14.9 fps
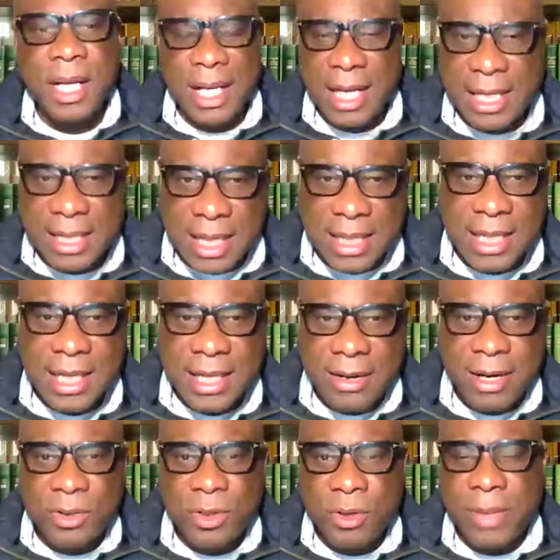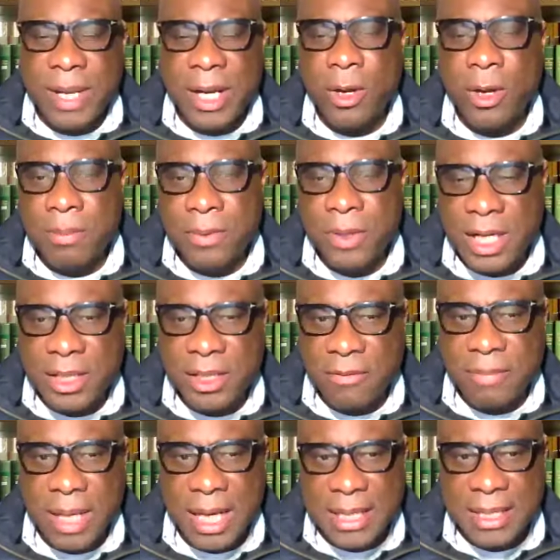Again, as I said, there are two main
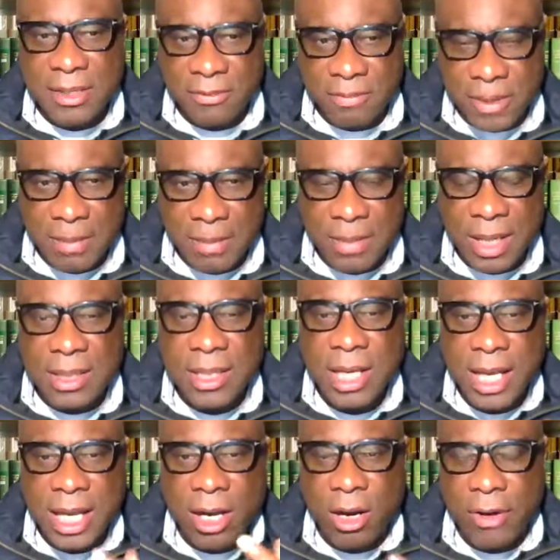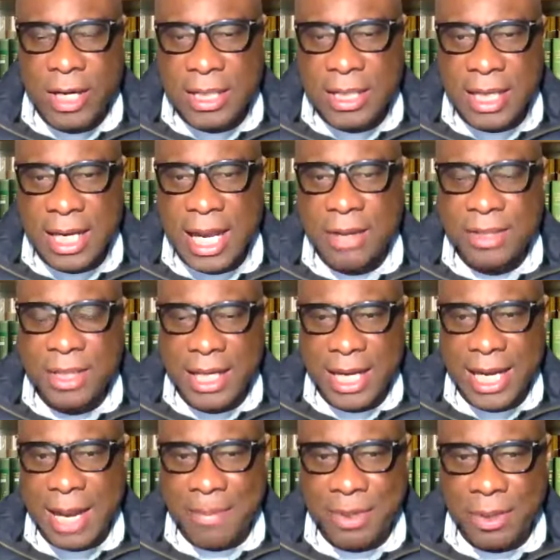components of balance of payment, a current account
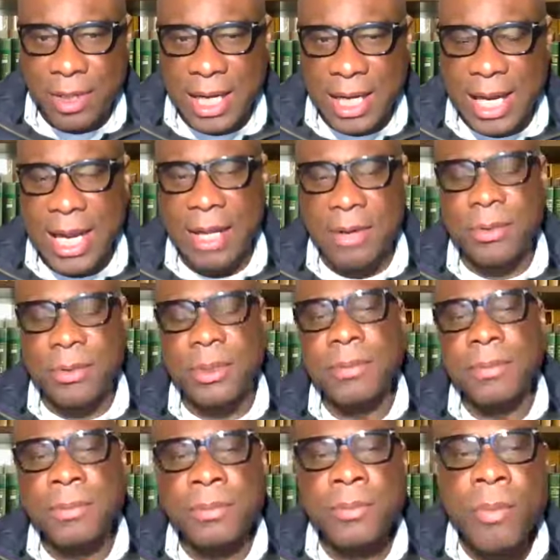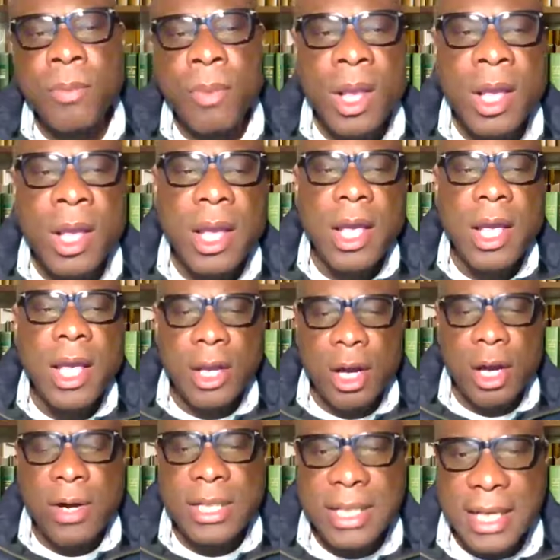and a capital account. A
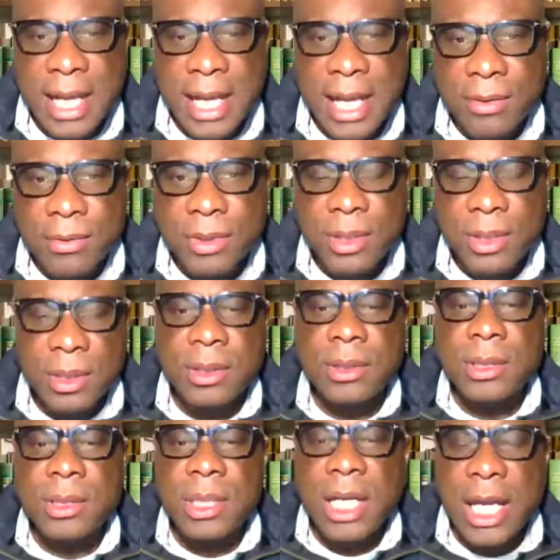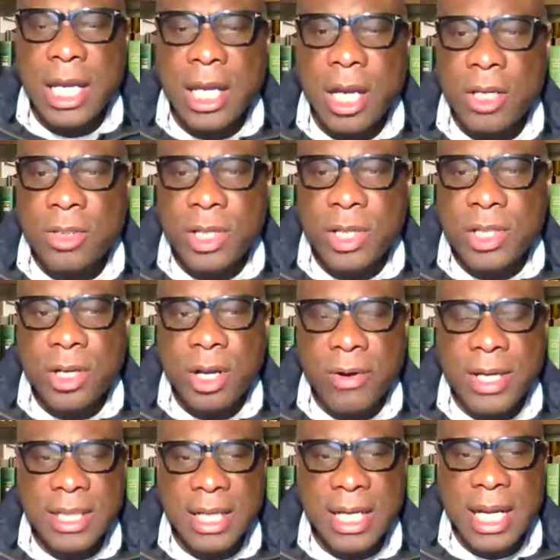current account, a country's
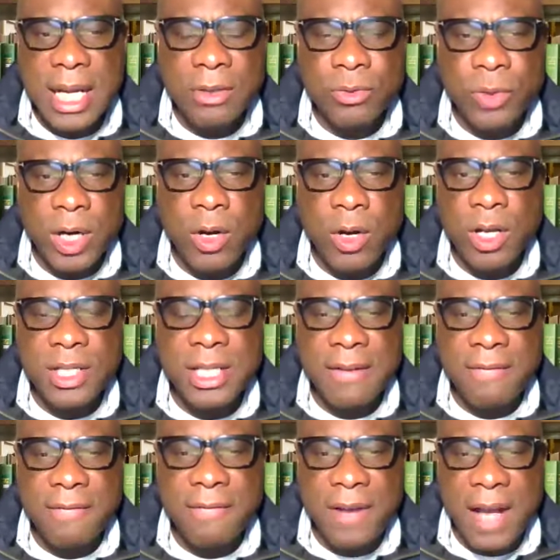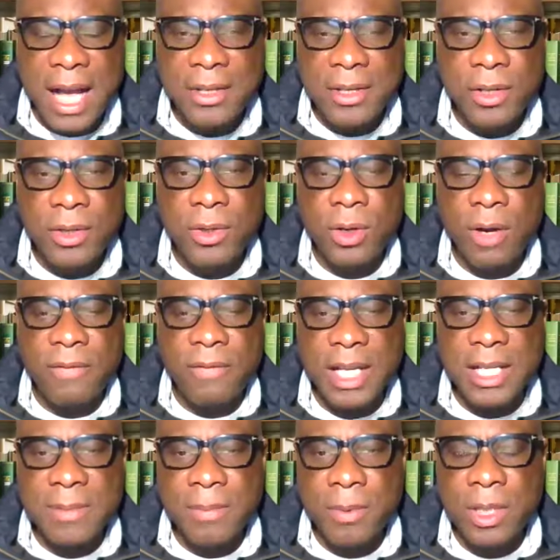current account records the value
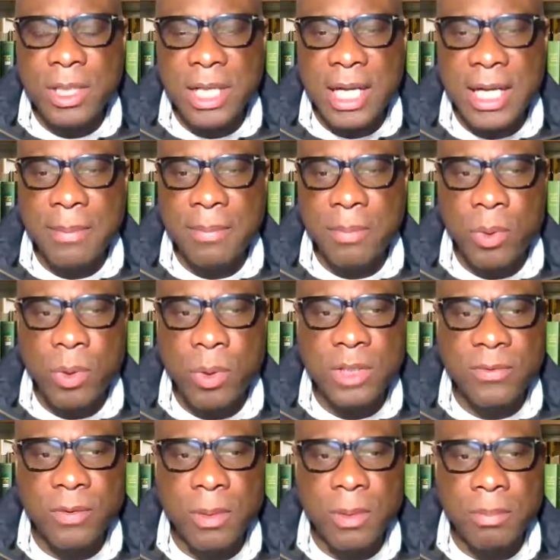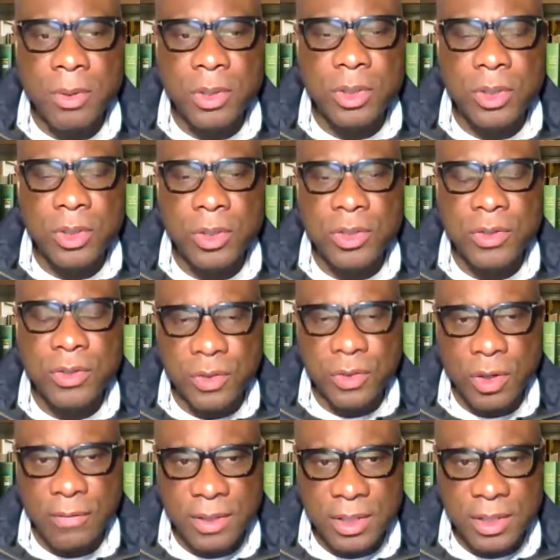of exports and imports from both goods and
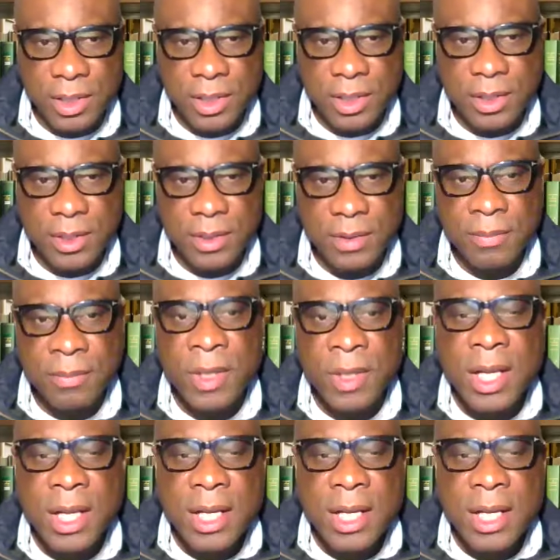services.